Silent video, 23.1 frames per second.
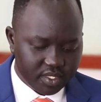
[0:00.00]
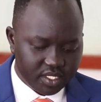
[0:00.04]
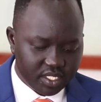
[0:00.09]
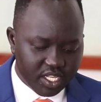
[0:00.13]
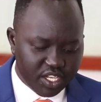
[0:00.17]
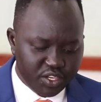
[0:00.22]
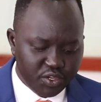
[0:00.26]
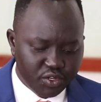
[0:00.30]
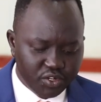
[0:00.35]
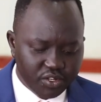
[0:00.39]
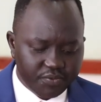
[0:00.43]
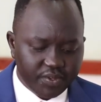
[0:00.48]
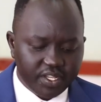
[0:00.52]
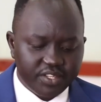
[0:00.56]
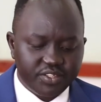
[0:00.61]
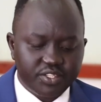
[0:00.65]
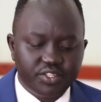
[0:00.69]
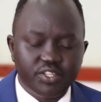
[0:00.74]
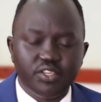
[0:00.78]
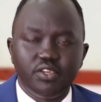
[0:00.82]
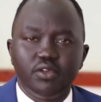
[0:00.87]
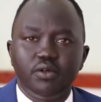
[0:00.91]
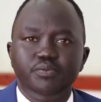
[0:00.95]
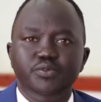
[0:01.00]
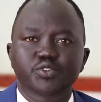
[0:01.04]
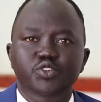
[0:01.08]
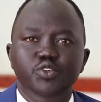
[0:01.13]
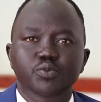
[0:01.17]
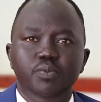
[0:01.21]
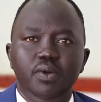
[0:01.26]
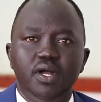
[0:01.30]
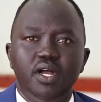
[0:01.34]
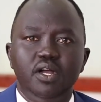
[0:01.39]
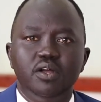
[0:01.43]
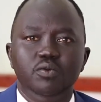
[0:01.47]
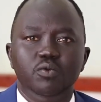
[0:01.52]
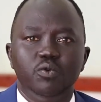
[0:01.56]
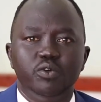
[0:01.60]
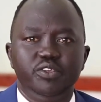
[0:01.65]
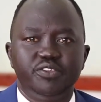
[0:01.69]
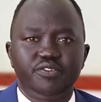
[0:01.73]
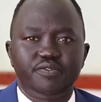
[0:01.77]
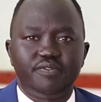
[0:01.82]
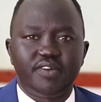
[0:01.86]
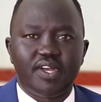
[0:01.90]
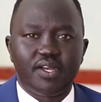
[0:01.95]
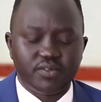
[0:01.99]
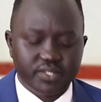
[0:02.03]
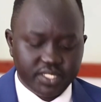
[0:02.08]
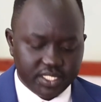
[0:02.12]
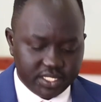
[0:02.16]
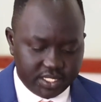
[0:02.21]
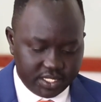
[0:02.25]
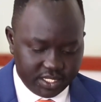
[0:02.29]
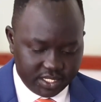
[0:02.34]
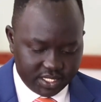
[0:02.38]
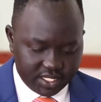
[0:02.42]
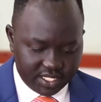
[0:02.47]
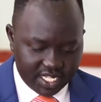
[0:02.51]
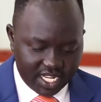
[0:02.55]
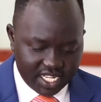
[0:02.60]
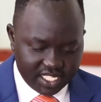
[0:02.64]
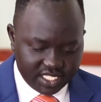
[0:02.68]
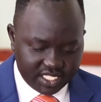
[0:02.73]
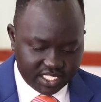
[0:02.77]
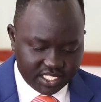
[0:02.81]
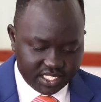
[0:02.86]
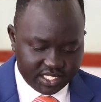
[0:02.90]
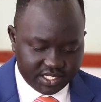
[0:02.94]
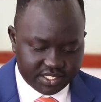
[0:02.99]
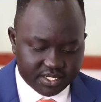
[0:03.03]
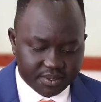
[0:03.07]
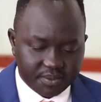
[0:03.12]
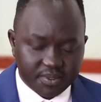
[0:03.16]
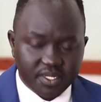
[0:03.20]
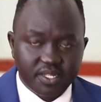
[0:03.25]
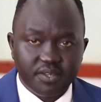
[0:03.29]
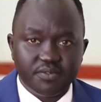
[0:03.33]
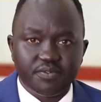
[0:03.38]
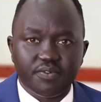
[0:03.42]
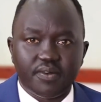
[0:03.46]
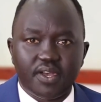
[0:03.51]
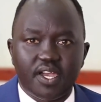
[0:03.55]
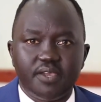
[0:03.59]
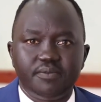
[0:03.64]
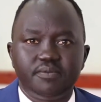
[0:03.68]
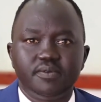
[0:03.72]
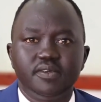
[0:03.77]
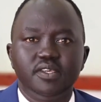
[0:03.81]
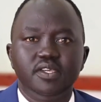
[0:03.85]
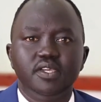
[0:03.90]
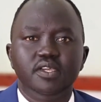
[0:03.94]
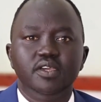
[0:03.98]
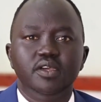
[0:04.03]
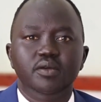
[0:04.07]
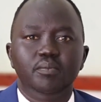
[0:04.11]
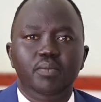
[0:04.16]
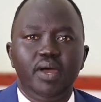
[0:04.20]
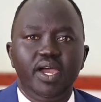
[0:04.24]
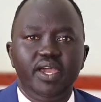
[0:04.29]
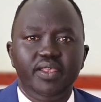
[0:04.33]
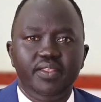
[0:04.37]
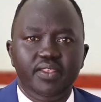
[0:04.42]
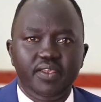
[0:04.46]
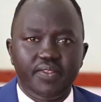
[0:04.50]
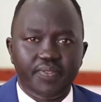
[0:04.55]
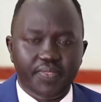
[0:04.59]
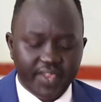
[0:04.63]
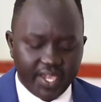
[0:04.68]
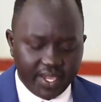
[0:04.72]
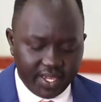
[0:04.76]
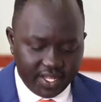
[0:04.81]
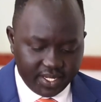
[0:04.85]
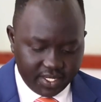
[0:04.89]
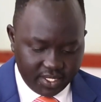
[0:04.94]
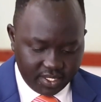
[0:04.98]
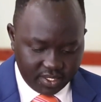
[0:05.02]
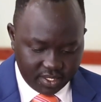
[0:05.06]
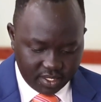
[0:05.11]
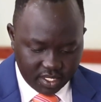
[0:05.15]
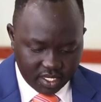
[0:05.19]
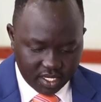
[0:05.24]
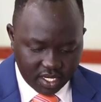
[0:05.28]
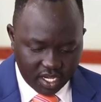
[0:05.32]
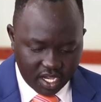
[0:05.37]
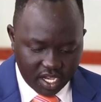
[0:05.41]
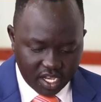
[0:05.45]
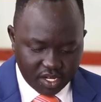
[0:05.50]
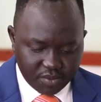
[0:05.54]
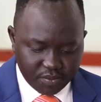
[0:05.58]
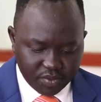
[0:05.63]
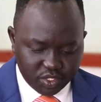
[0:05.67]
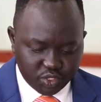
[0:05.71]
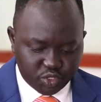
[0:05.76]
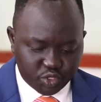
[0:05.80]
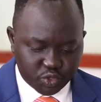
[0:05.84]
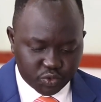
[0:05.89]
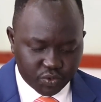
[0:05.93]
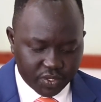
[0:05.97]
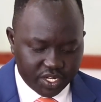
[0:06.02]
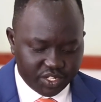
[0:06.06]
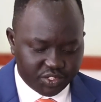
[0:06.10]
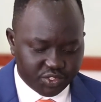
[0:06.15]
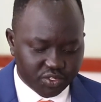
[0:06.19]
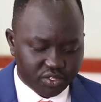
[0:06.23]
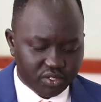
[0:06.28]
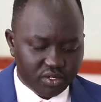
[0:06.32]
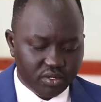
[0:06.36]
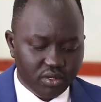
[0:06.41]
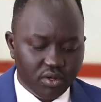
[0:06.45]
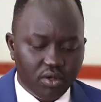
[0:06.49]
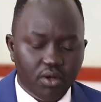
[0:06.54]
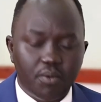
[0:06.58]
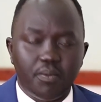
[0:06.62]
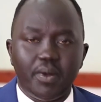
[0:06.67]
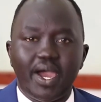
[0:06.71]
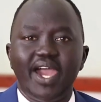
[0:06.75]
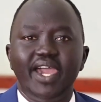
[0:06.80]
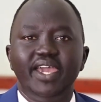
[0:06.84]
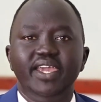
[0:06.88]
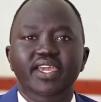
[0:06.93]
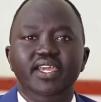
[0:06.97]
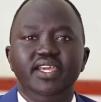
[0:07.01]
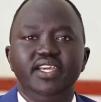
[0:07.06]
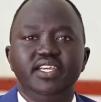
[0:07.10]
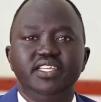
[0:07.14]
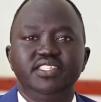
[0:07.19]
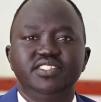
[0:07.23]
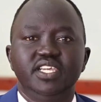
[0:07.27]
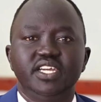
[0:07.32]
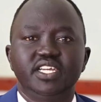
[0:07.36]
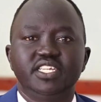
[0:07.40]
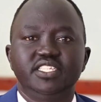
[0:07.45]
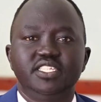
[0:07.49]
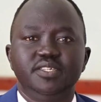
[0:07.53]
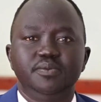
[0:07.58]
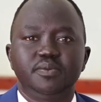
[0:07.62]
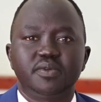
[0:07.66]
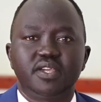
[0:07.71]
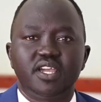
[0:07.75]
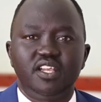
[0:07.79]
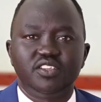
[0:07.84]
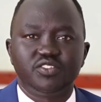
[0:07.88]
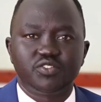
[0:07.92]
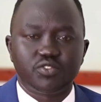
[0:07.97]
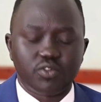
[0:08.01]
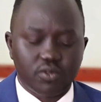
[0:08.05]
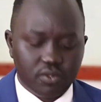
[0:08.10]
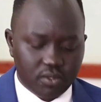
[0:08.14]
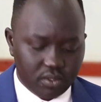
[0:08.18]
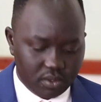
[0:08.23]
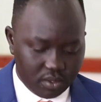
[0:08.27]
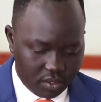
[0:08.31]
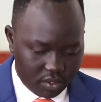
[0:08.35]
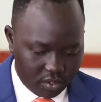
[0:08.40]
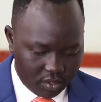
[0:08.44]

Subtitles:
The University of Juba was founded in 1975 by the then administration of High Executive Council